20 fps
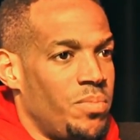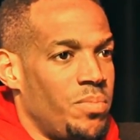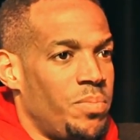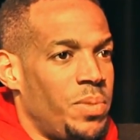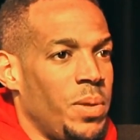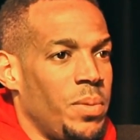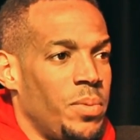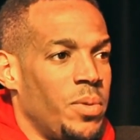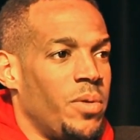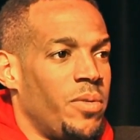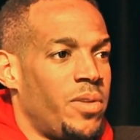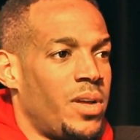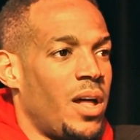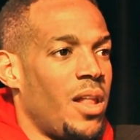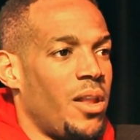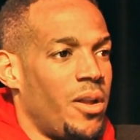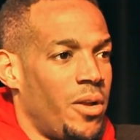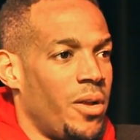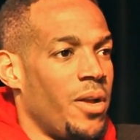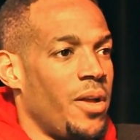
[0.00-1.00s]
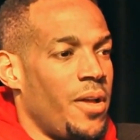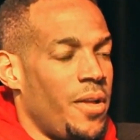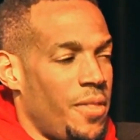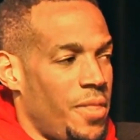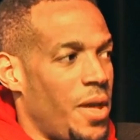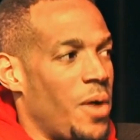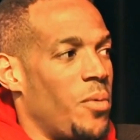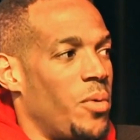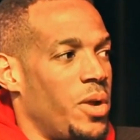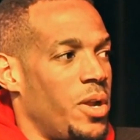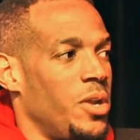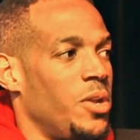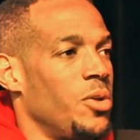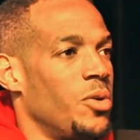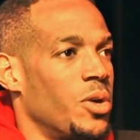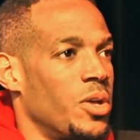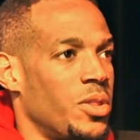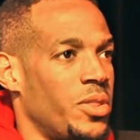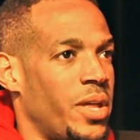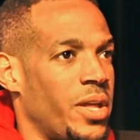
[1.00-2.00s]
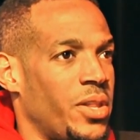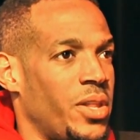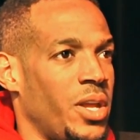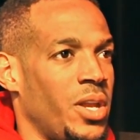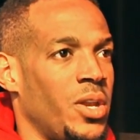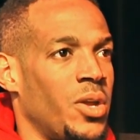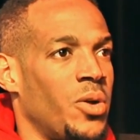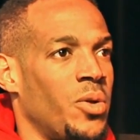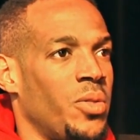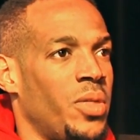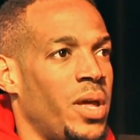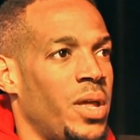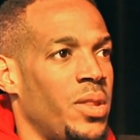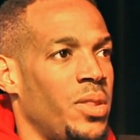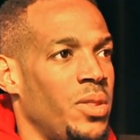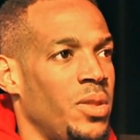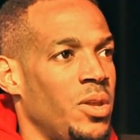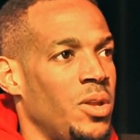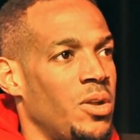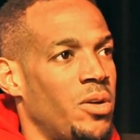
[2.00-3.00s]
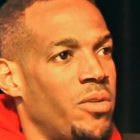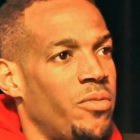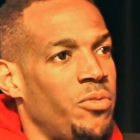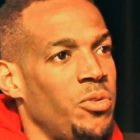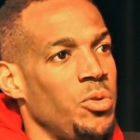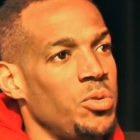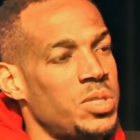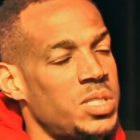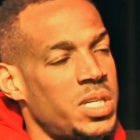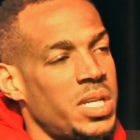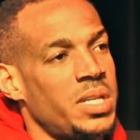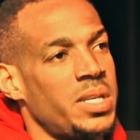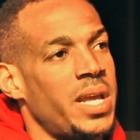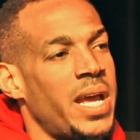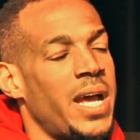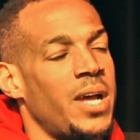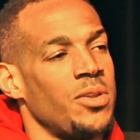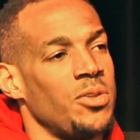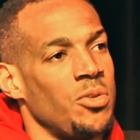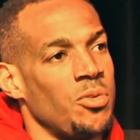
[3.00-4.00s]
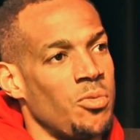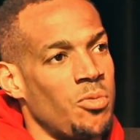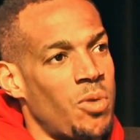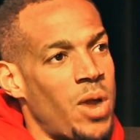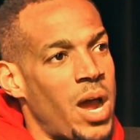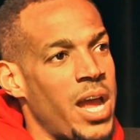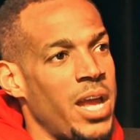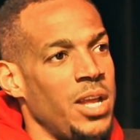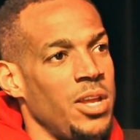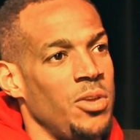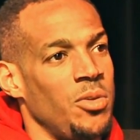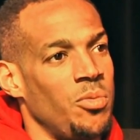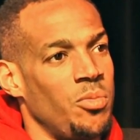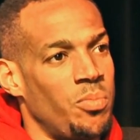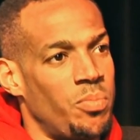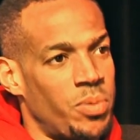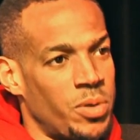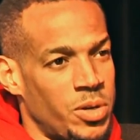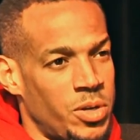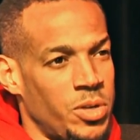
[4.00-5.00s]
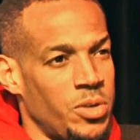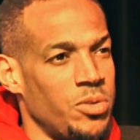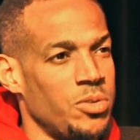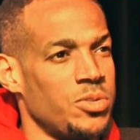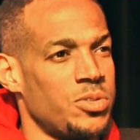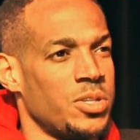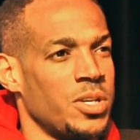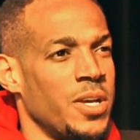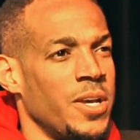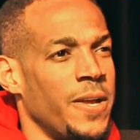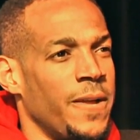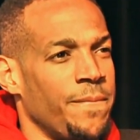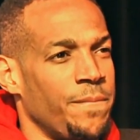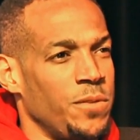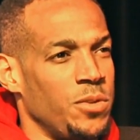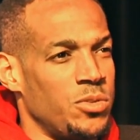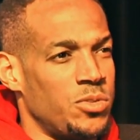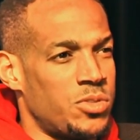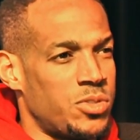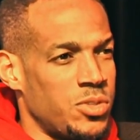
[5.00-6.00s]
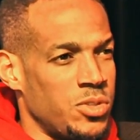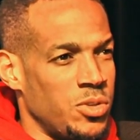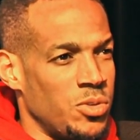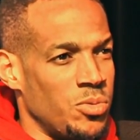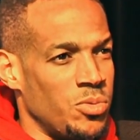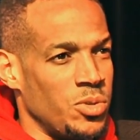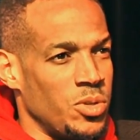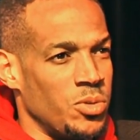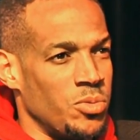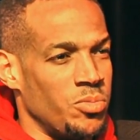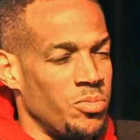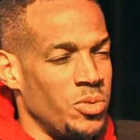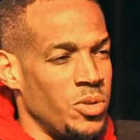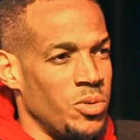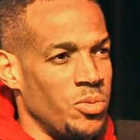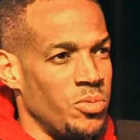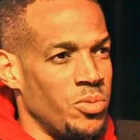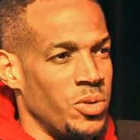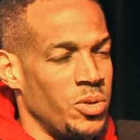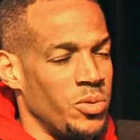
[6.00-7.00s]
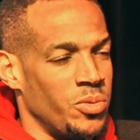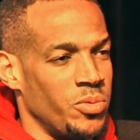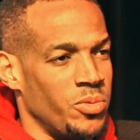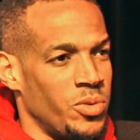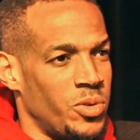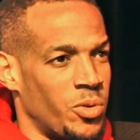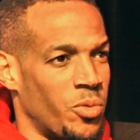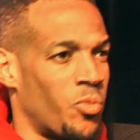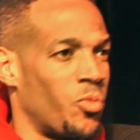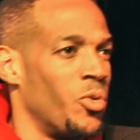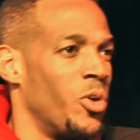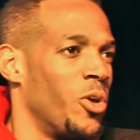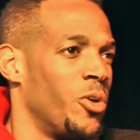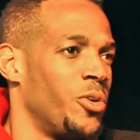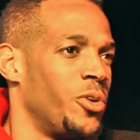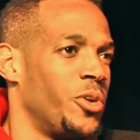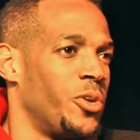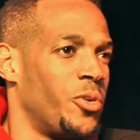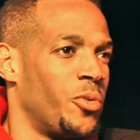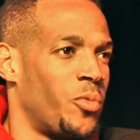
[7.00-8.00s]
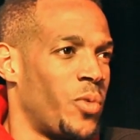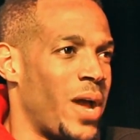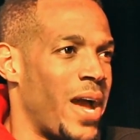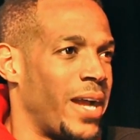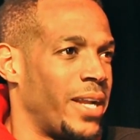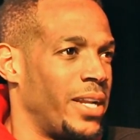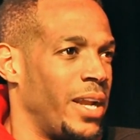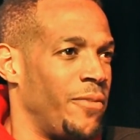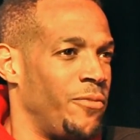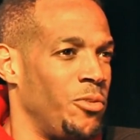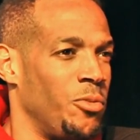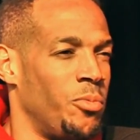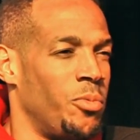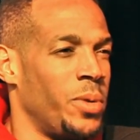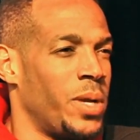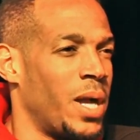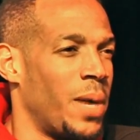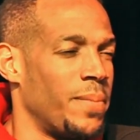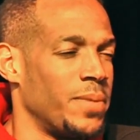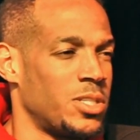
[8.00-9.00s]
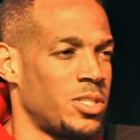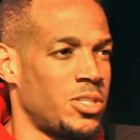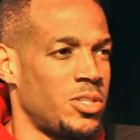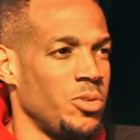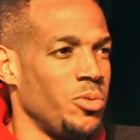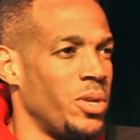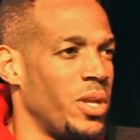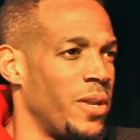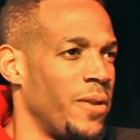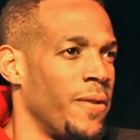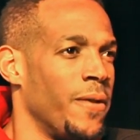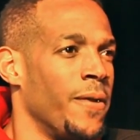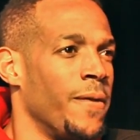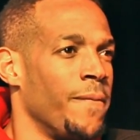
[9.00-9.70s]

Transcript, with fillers: people of color that want to do it, that they know that, you know, if you sit down, you write, you produce, you learn to direct, if you become a student,